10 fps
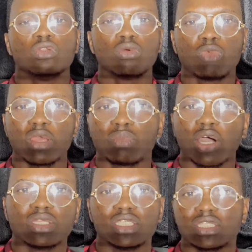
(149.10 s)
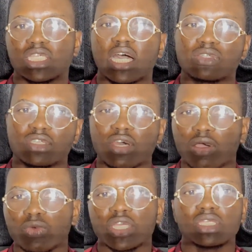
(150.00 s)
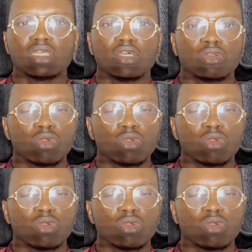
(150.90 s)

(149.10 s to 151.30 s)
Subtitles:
know more about the Charles Darwin,